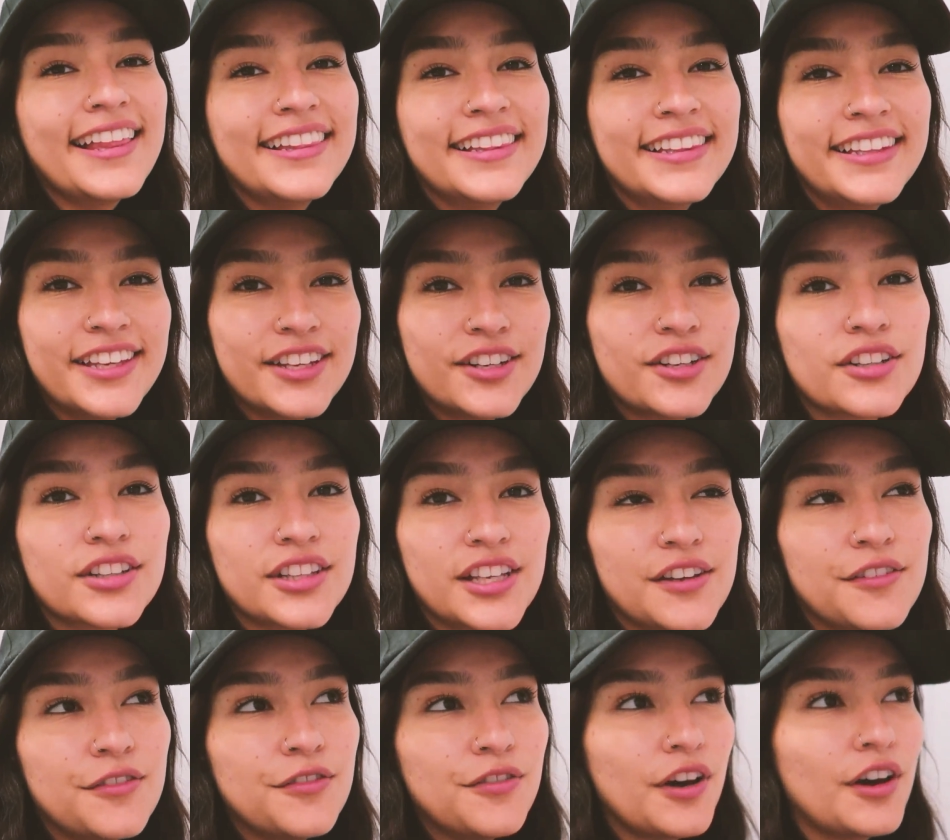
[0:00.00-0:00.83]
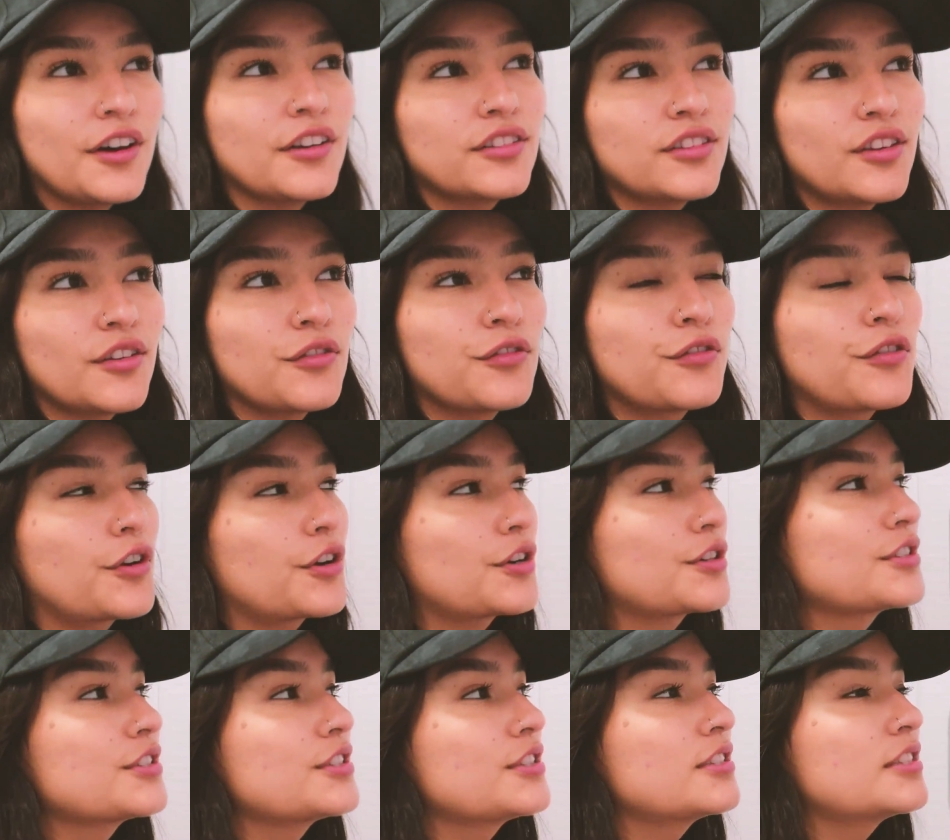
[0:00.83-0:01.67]
I literally felt the
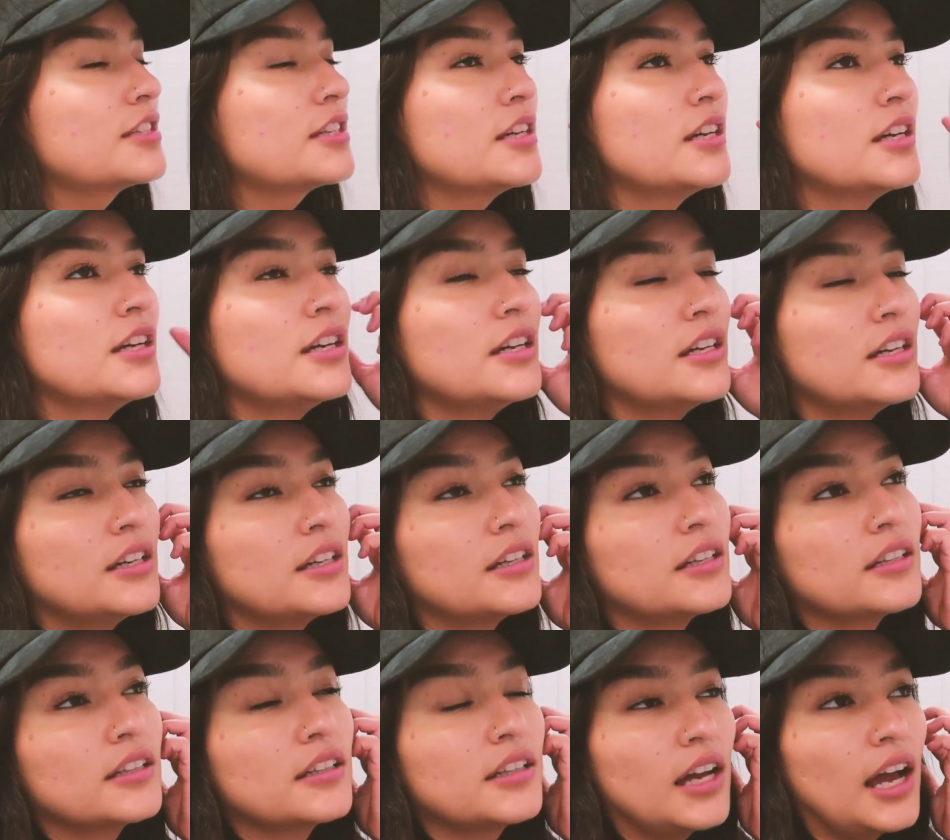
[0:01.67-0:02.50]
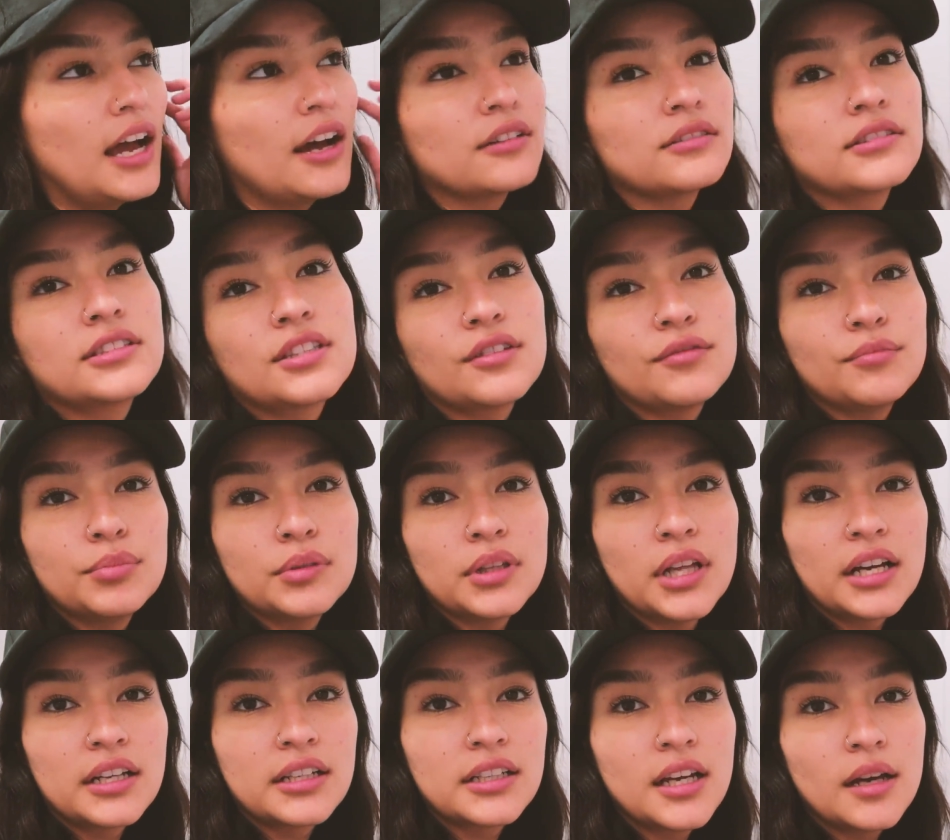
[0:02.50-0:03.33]
first ounce of
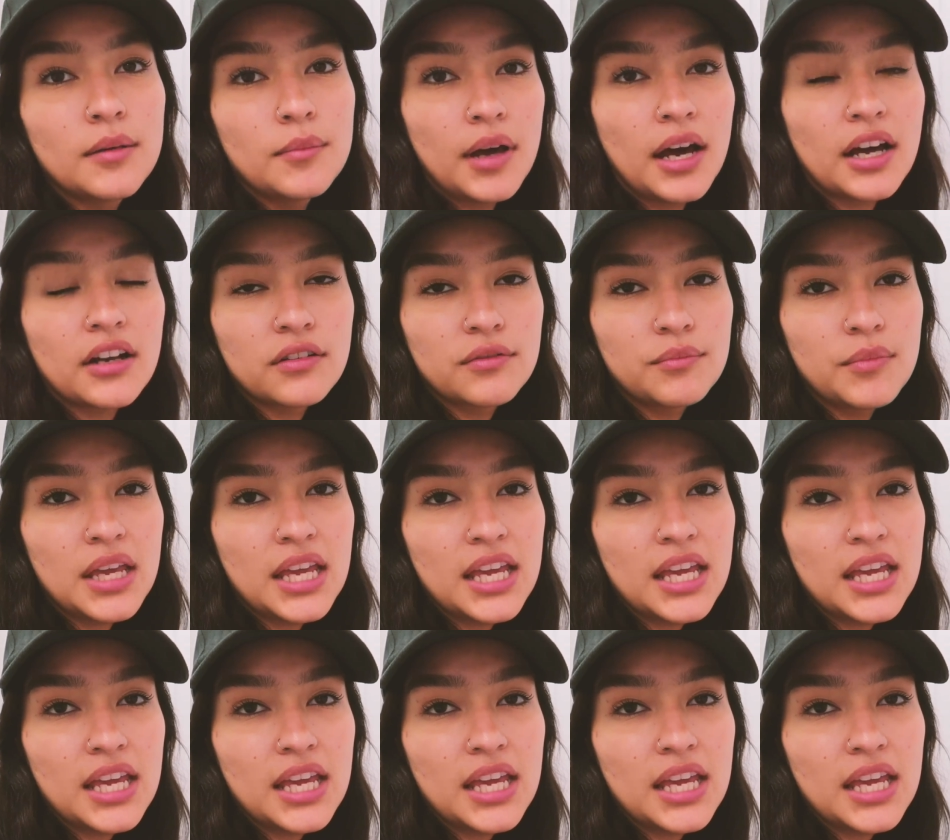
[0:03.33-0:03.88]
blood come out of